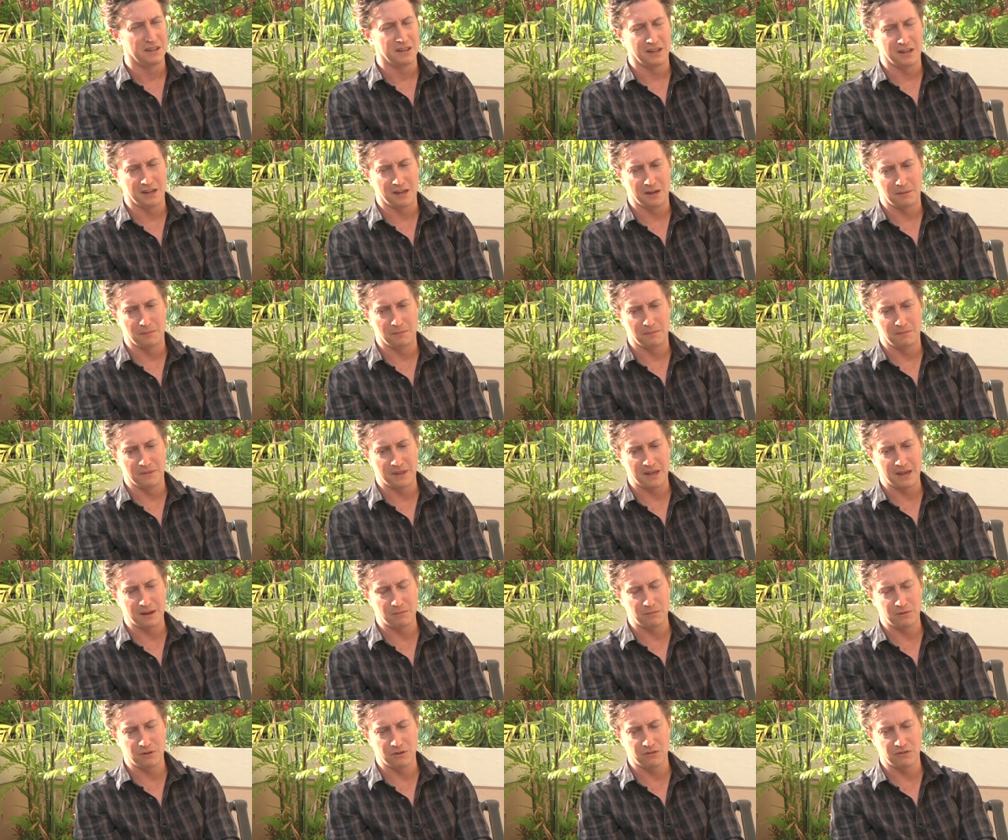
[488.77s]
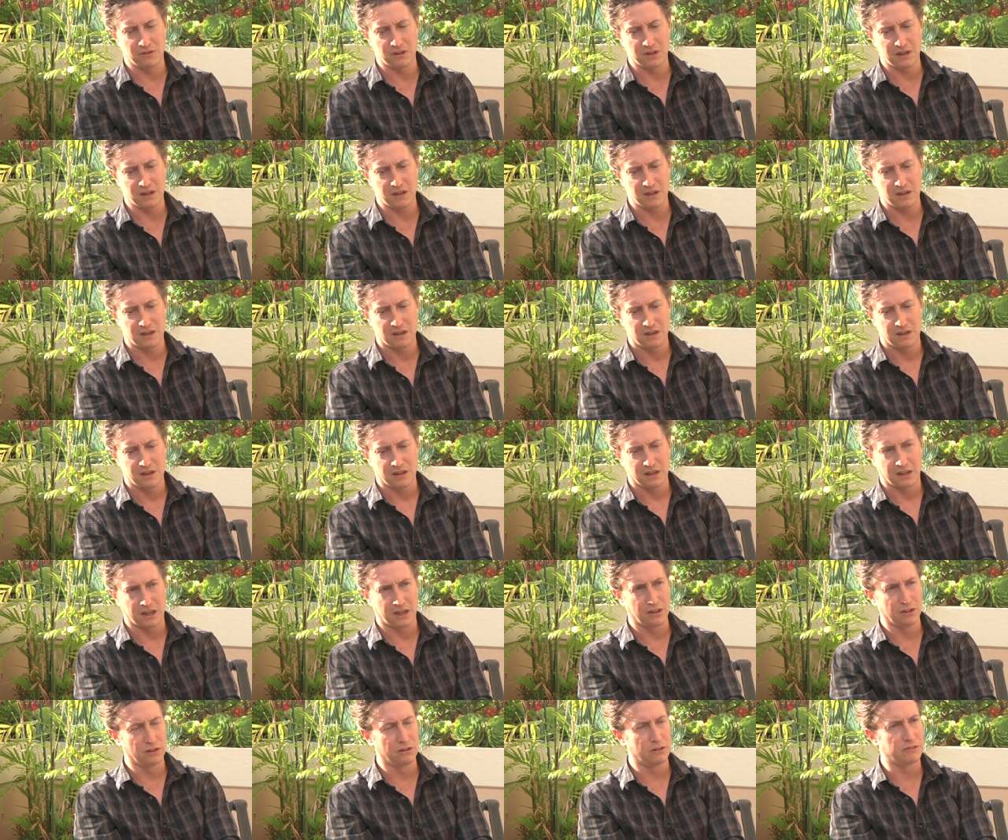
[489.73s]
Um, that movie,
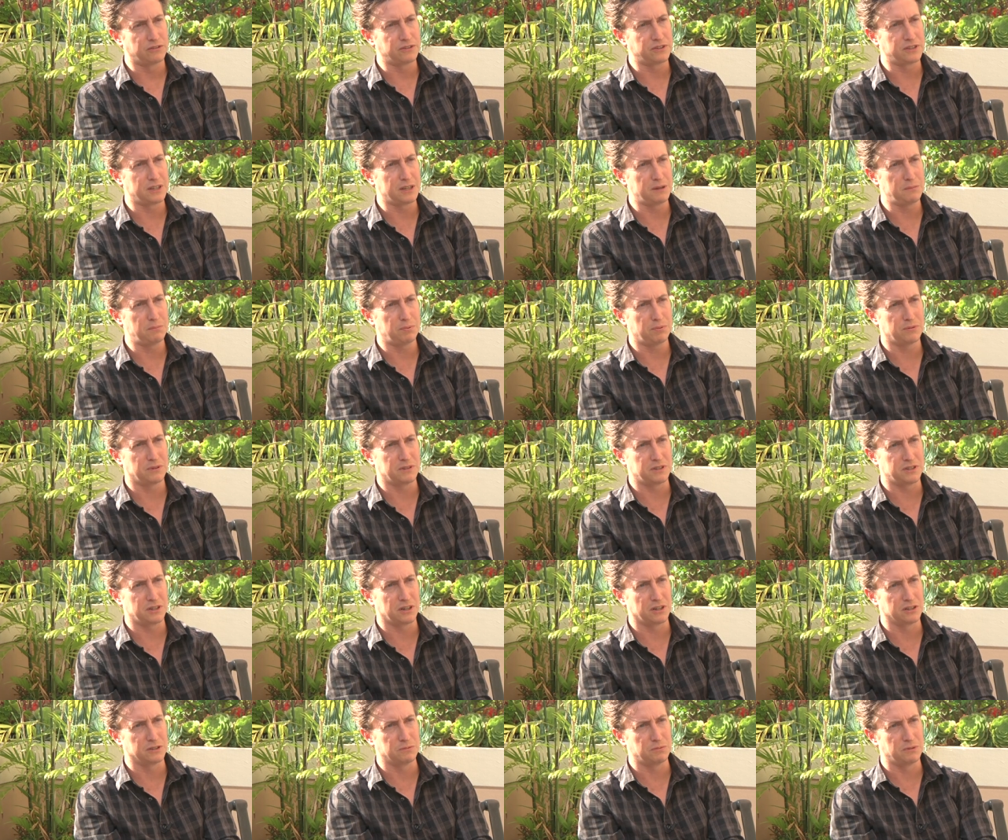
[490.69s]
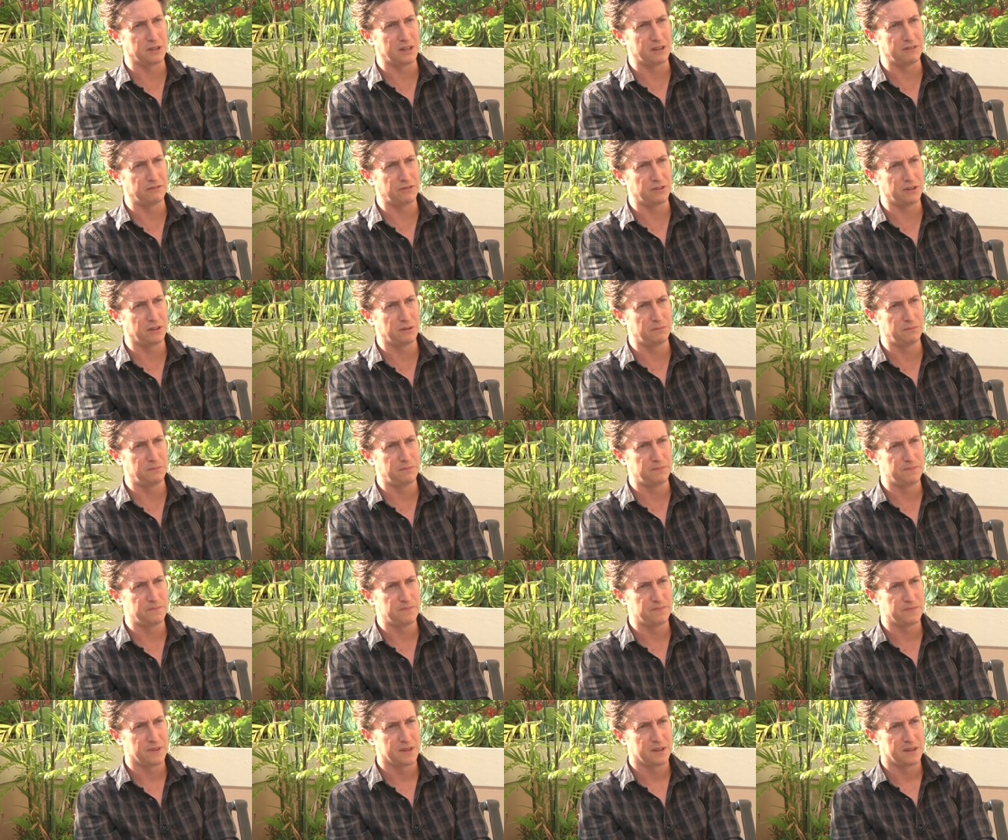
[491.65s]
Killer of Sheep, the Charles Burnett film,
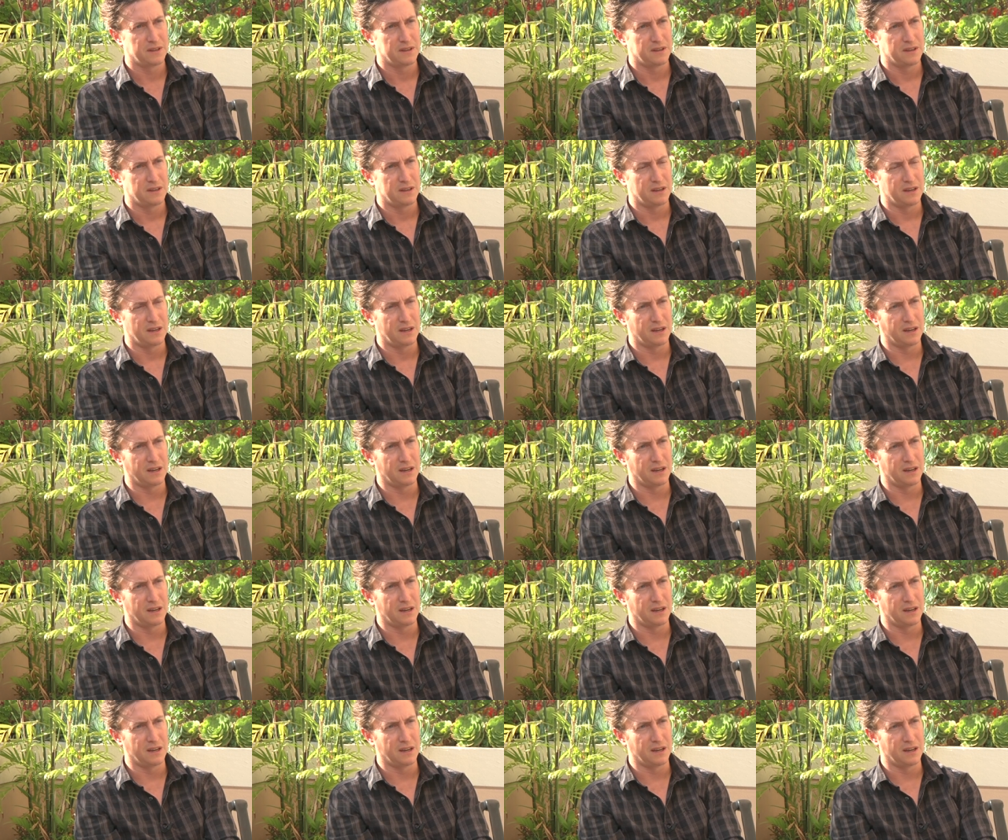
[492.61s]
mm-hmm.